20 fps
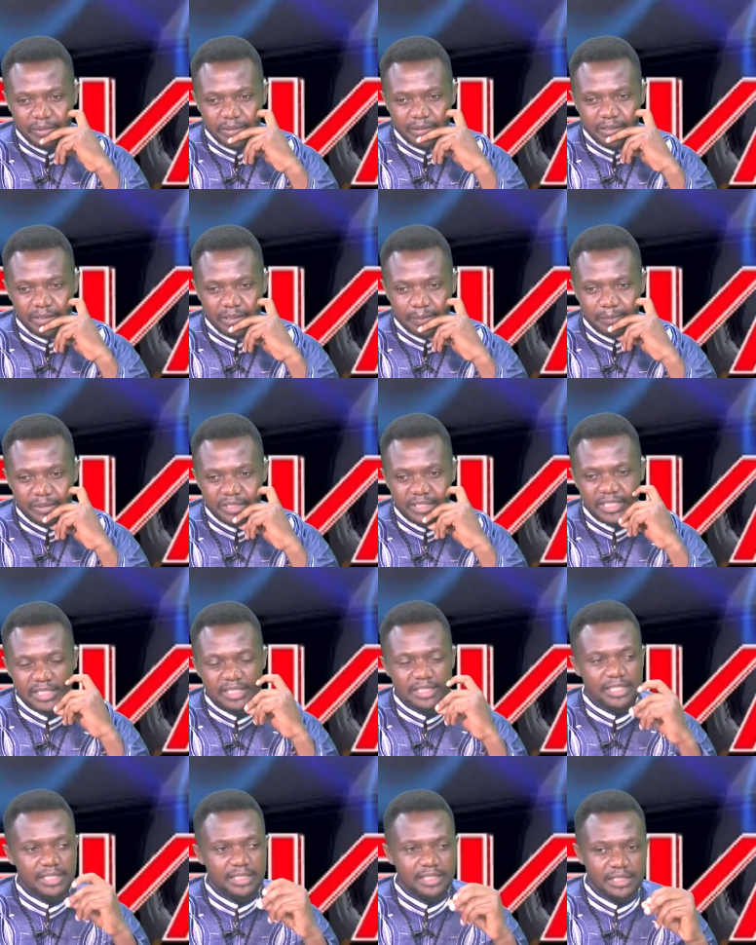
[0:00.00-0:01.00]

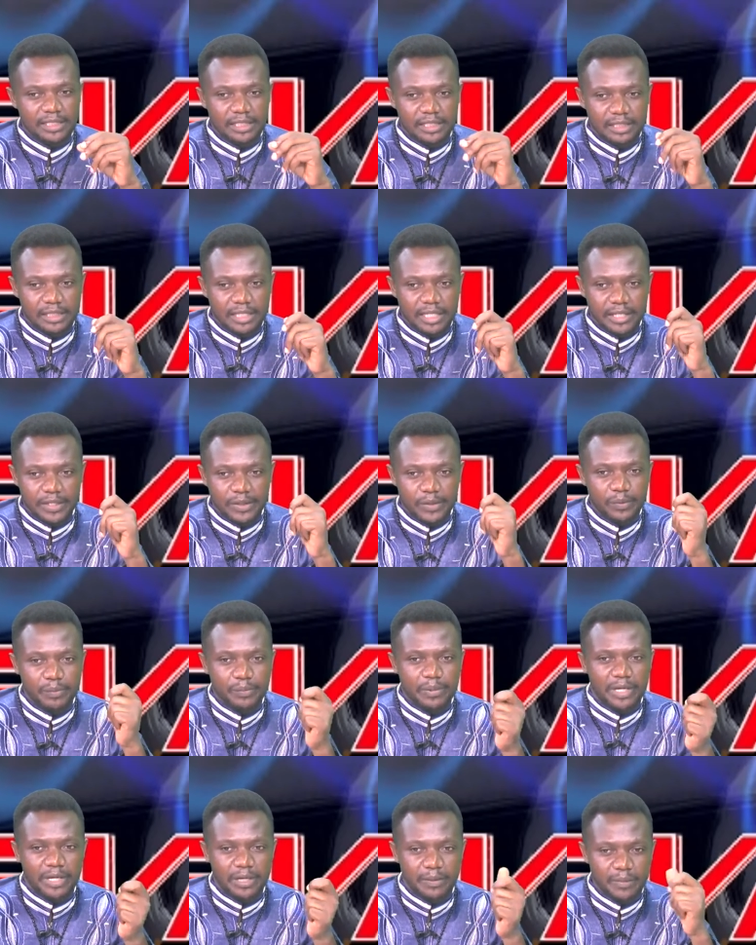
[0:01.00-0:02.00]
represented in a youth
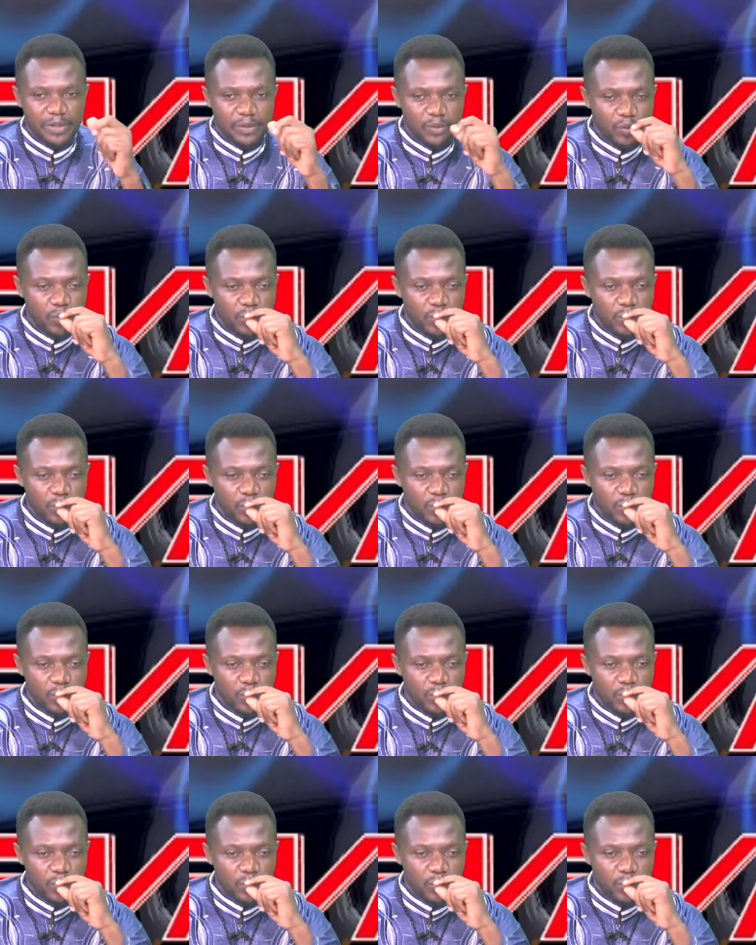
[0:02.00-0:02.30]
parliament